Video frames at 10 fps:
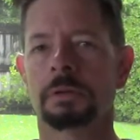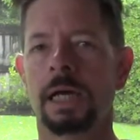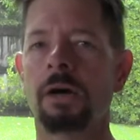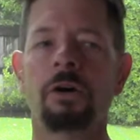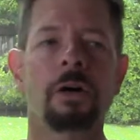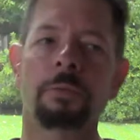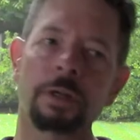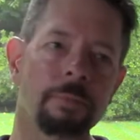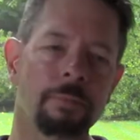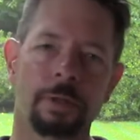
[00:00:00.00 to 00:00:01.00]
how hard would
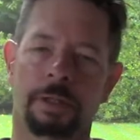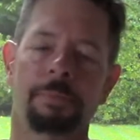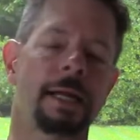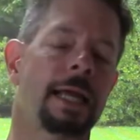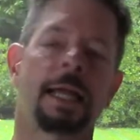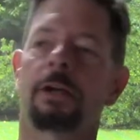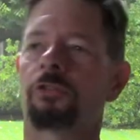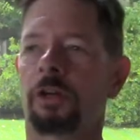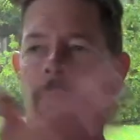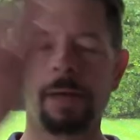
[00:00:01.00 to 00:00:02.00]
it, they might have had
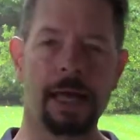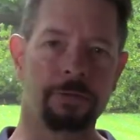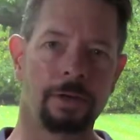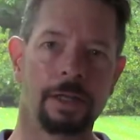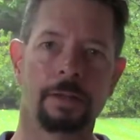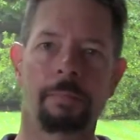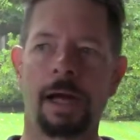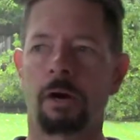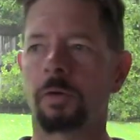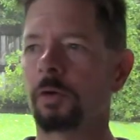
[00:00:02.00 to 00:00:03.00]
extra capacity in the
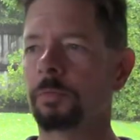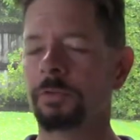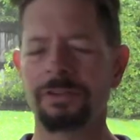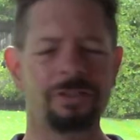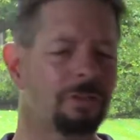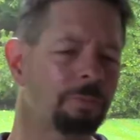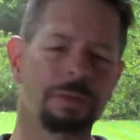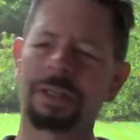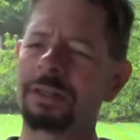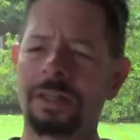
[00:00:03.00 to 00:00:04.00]
barrel rooms, let's just
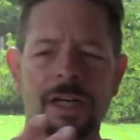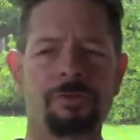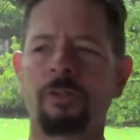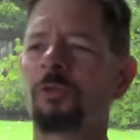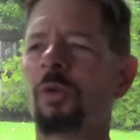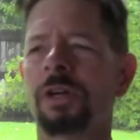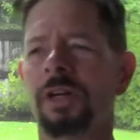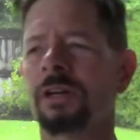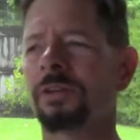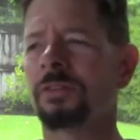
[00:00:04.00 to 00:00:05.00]
put it in there for four
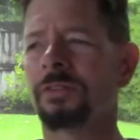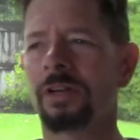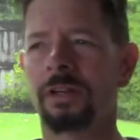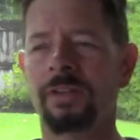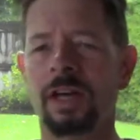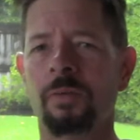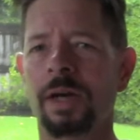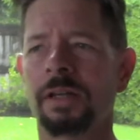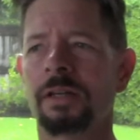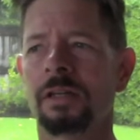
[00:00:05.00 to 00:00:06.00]
years. It's going to take
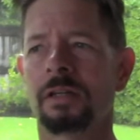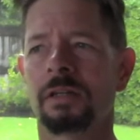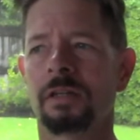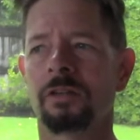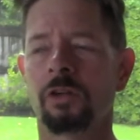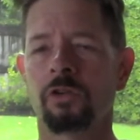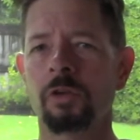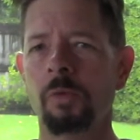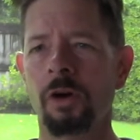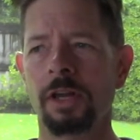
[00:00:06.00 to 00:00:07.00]
away, you know, two
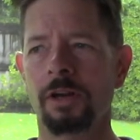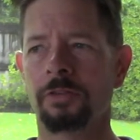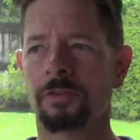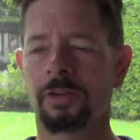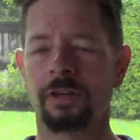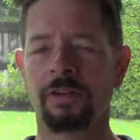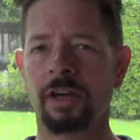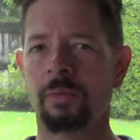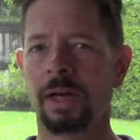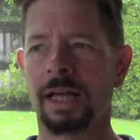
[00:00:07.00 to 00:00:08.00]
more years, it's going to
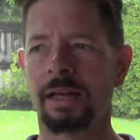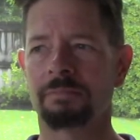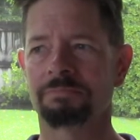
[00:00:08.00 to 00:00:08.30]
take away that